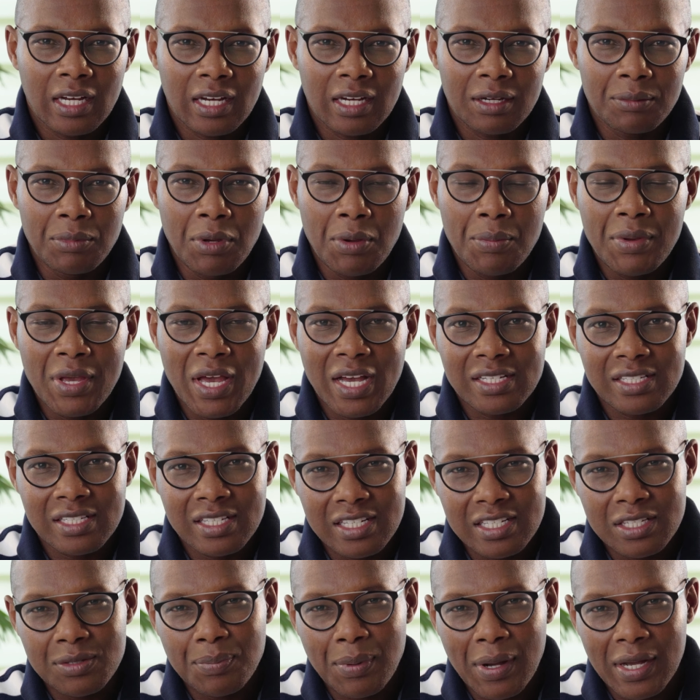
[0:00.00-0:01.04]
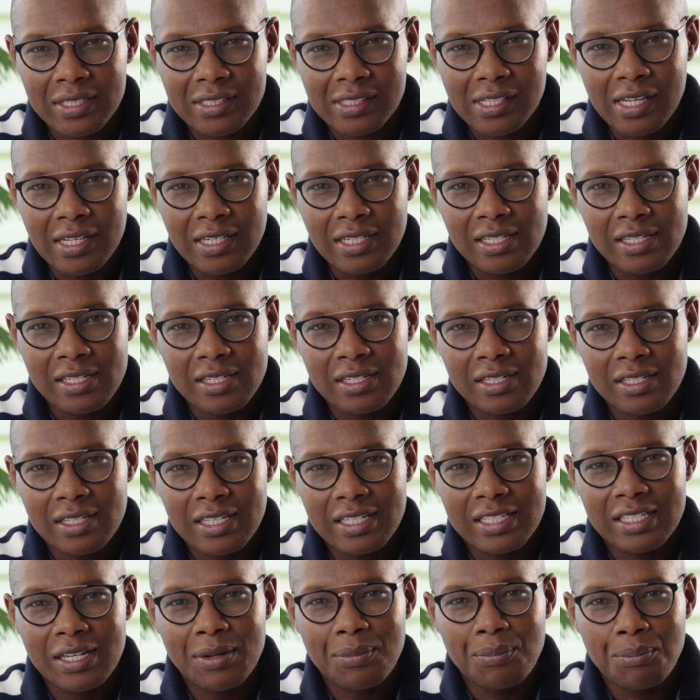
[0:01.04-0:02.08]
maybe a 6%,
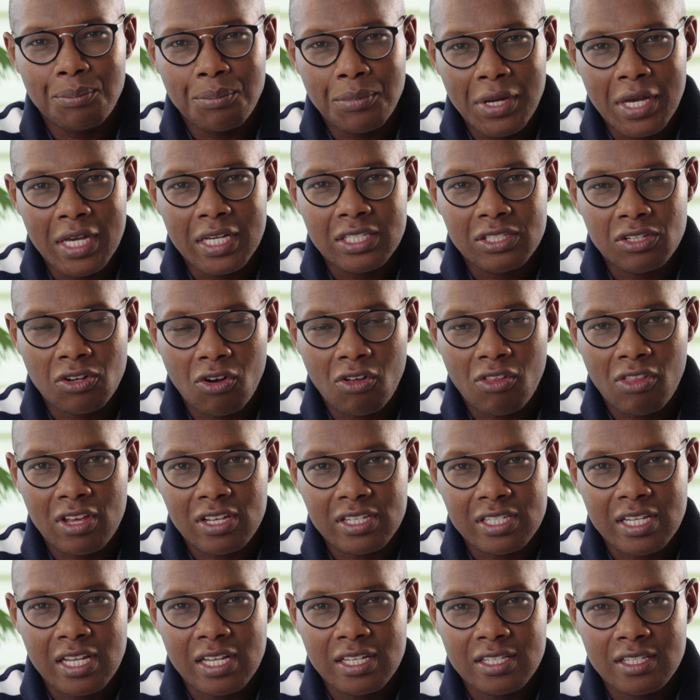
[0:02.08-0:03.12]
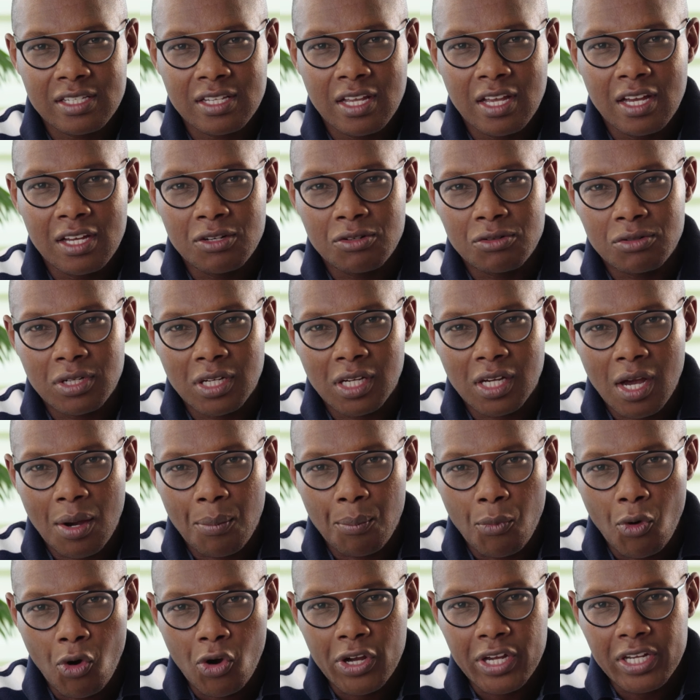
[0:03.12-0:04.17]
it it makes all the sense to take a
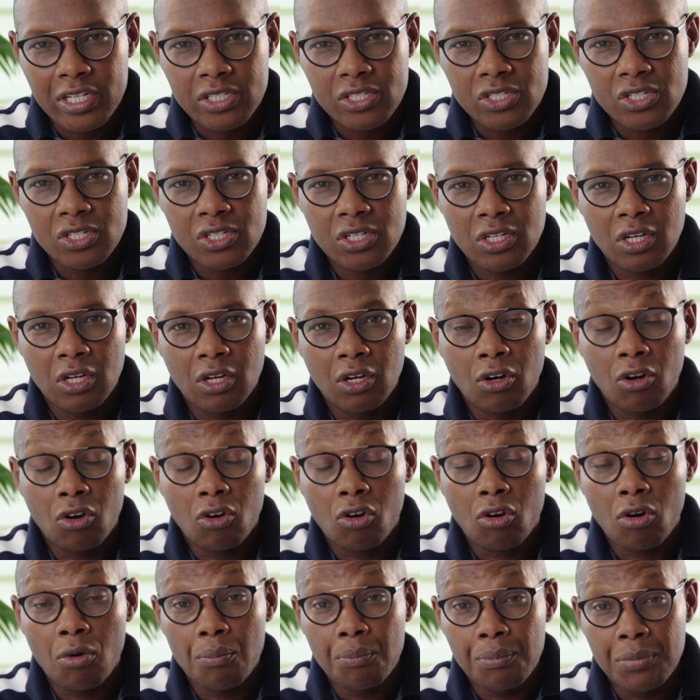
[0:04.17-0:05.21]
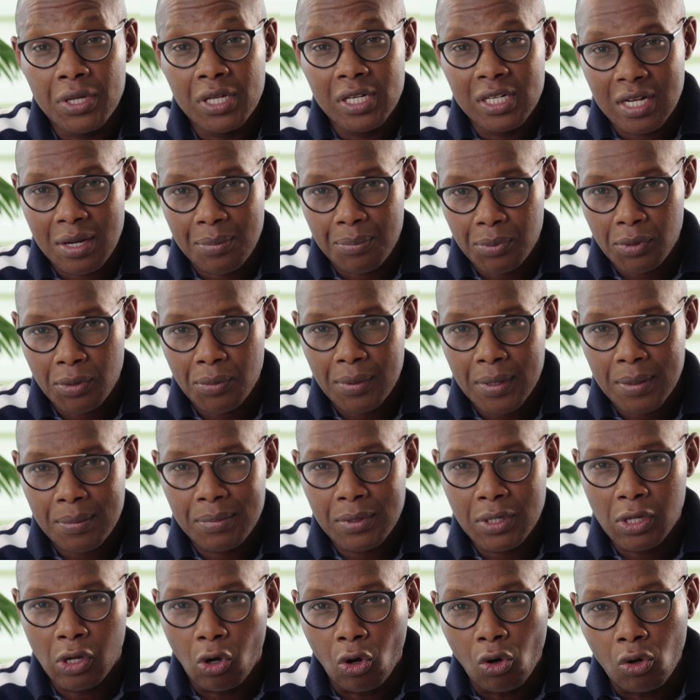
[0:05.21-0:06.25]
mortgage or build a property,
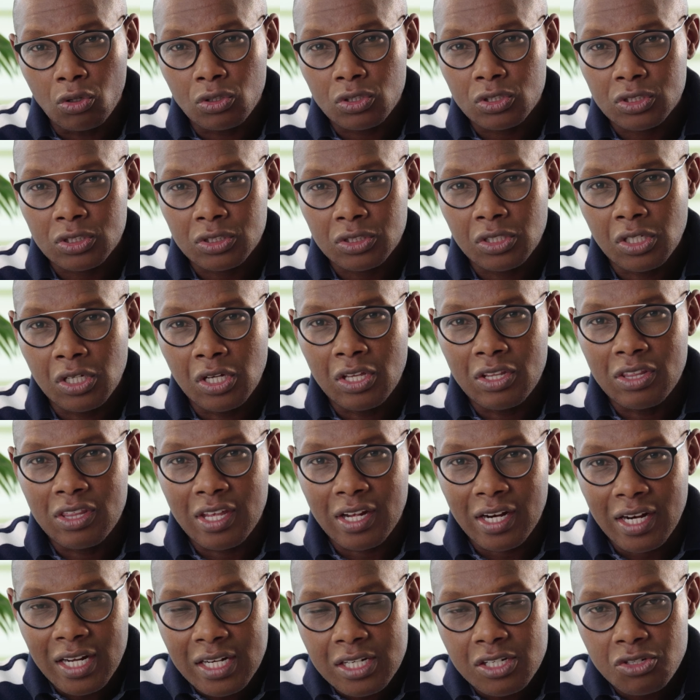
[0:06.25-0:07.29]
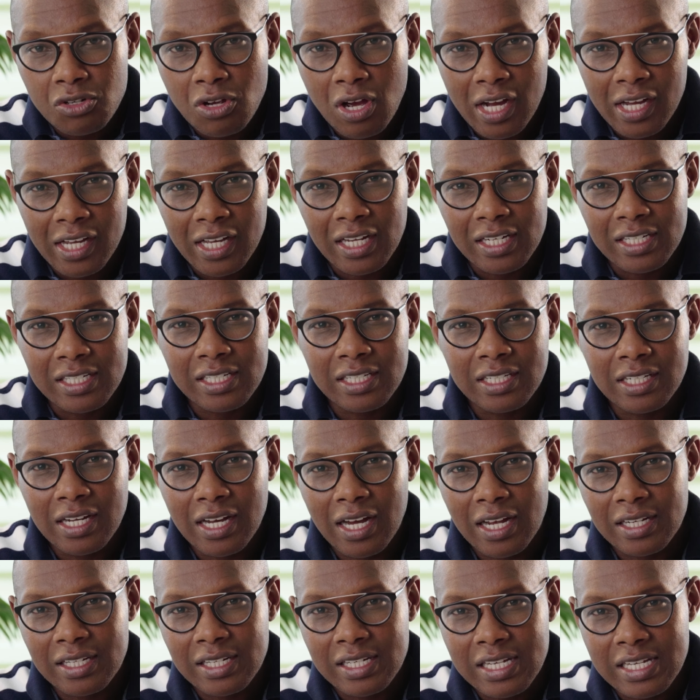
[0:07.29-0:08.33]
because the rent you are getting
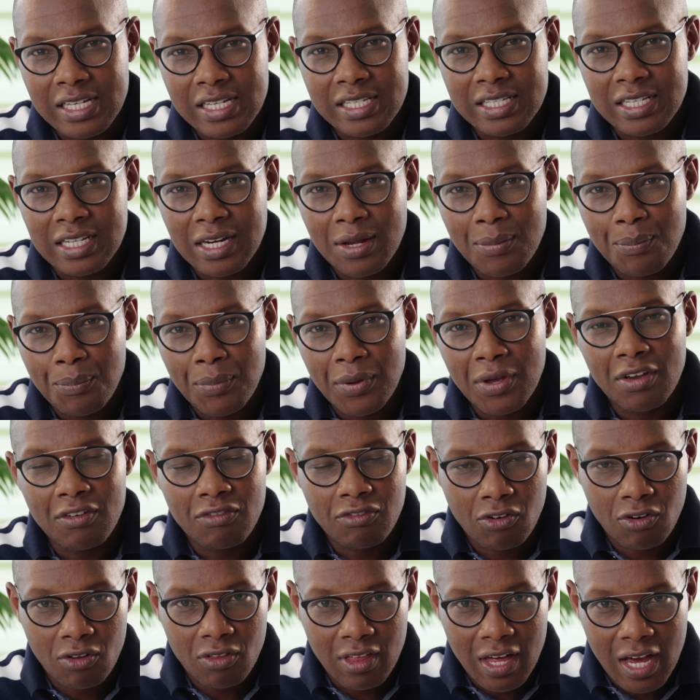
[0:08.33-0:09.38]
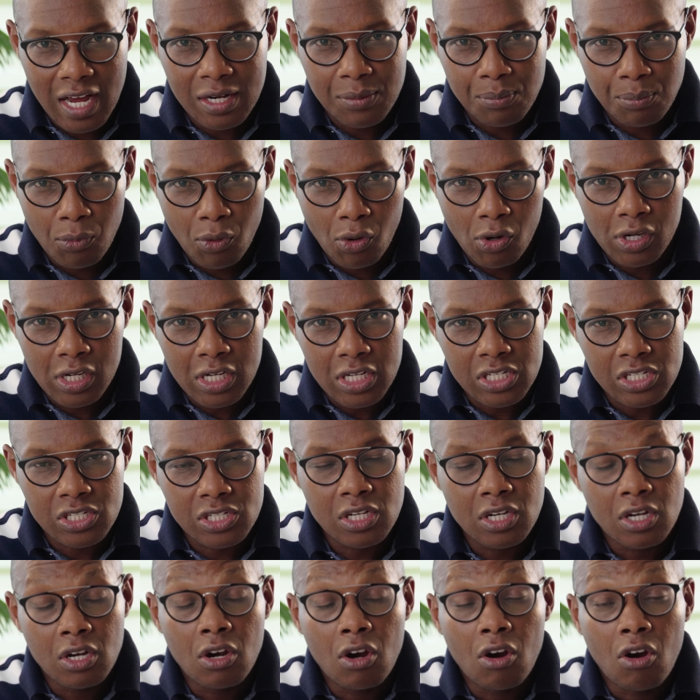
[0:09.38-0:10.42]
can easily pay for that mortgage
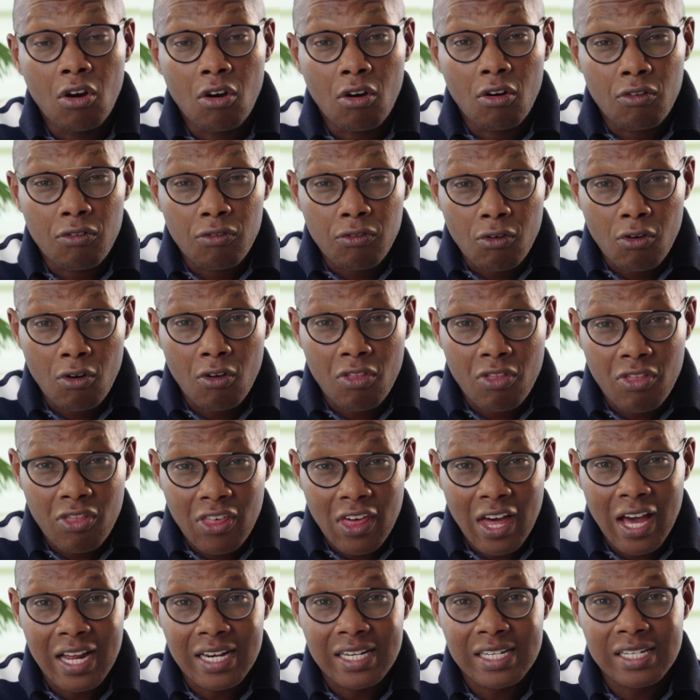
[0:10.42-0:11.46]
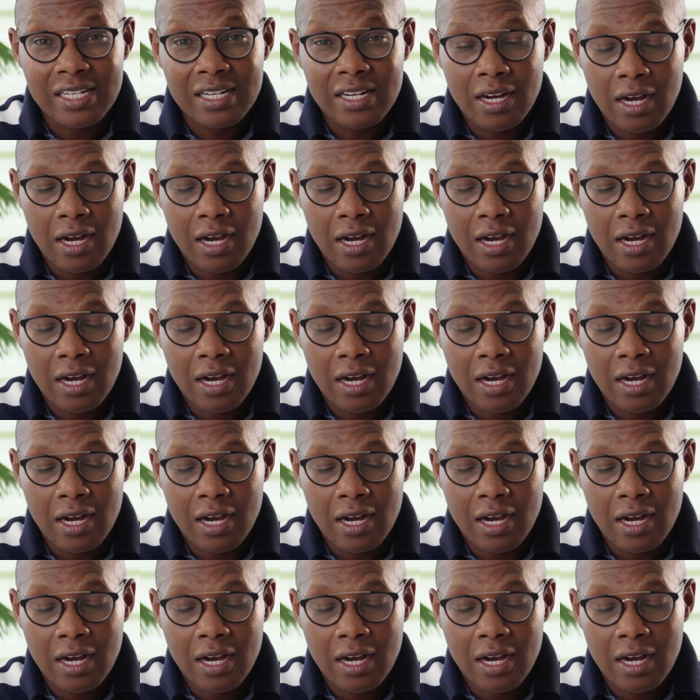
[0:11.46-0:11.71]
or for that